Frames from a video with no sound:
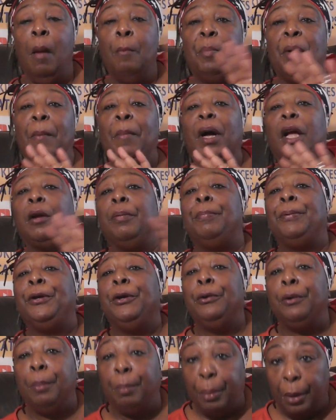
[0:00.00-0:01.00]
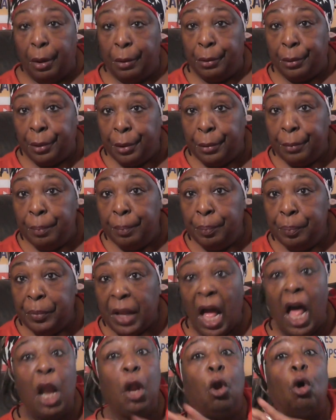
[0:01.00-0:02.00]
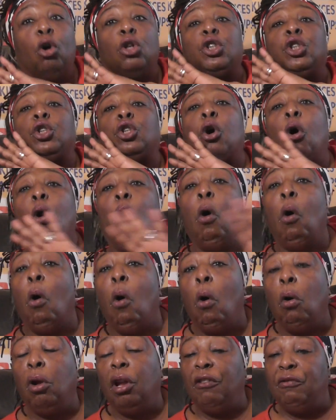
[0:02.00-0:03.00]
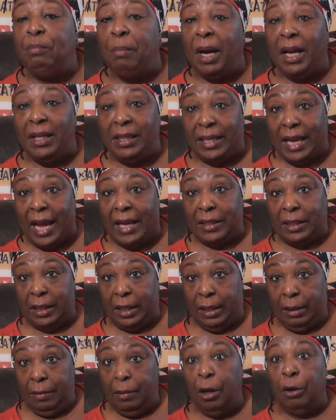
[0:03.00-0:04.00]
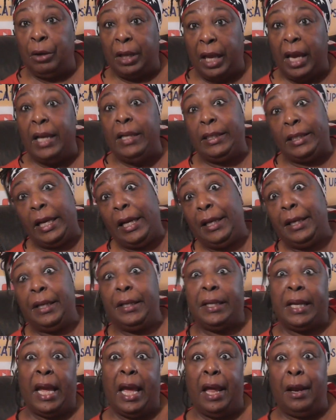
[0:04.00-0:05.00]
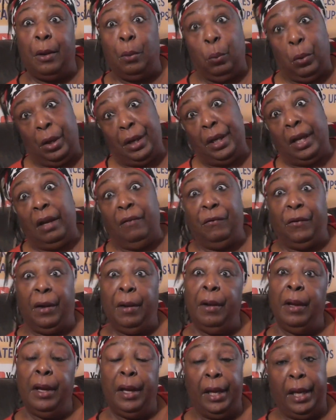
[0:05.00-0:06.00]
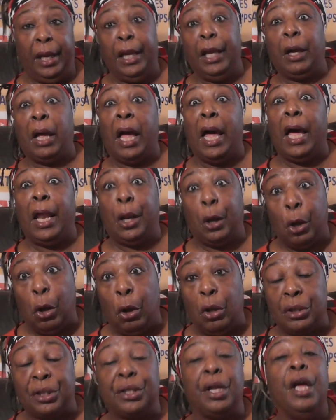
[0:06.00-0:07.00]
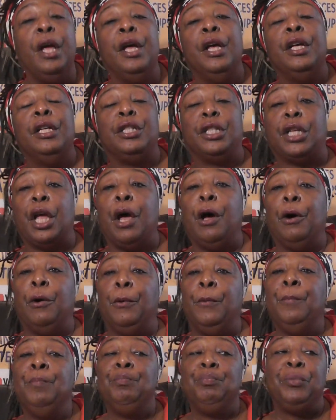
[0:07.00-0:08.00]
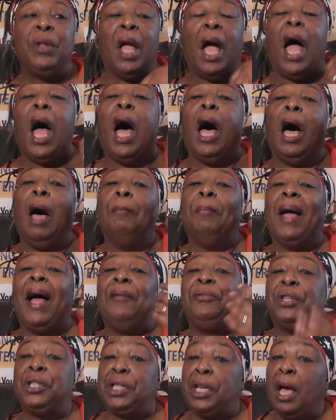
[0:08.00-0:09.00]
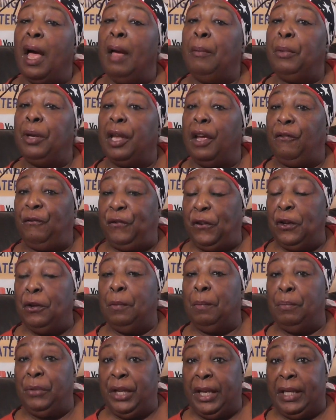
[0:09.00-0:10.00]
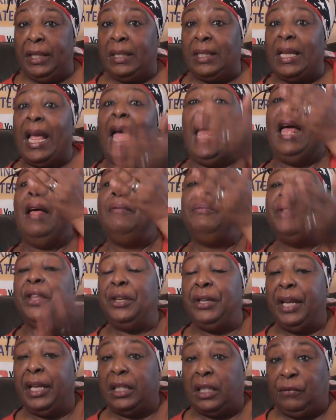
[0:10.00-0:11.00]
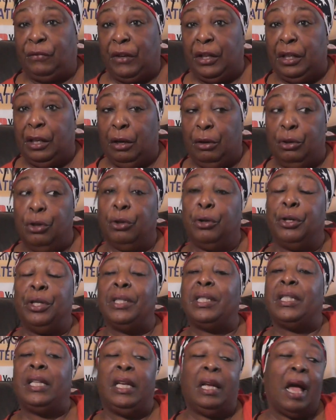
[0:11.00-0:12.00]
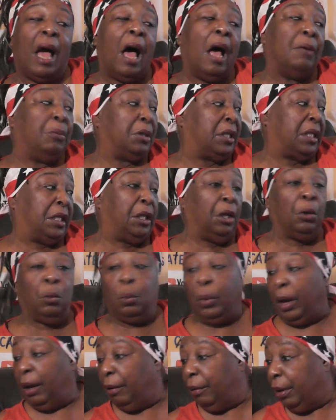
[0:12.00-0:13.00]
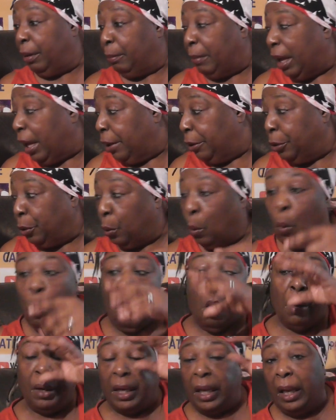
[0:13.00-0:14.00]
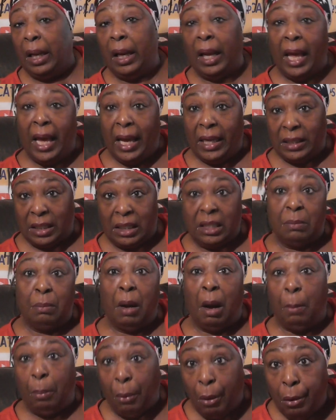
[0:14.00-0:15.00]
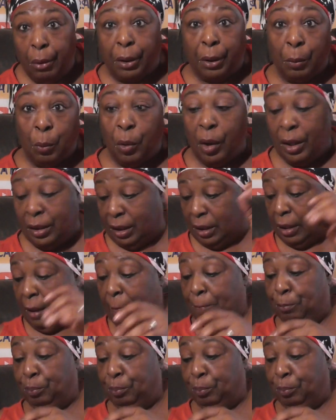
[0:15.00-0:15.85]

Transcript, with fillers: but my computer broke. I lost all of my data, okay? Data, data, whatever, it got lost. So um, at the time when I filmed this and the next video you're going to see, I was still wearing my little wonky glasses, my broken ones.